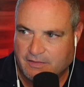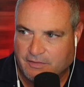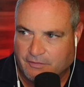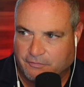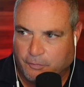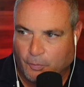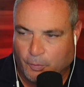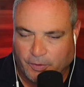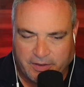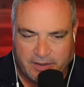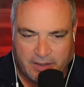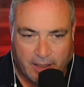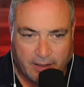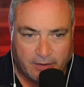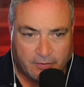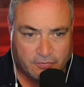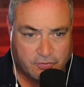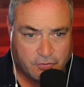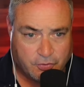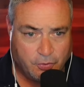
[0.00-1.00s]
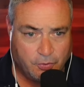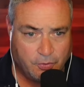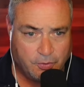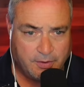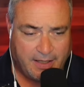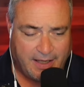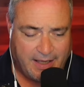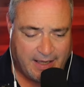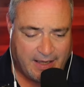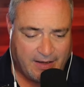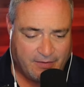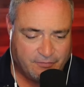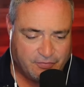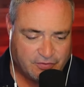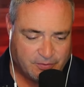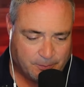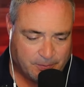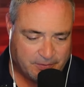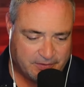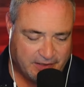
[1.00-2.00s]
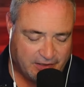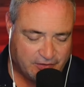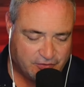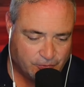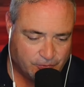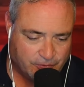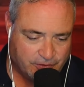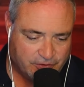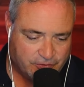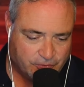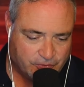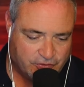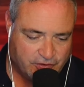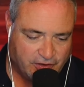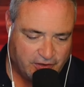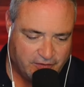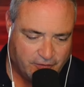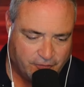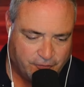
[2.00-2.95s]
the 49ers could have some potential interest in.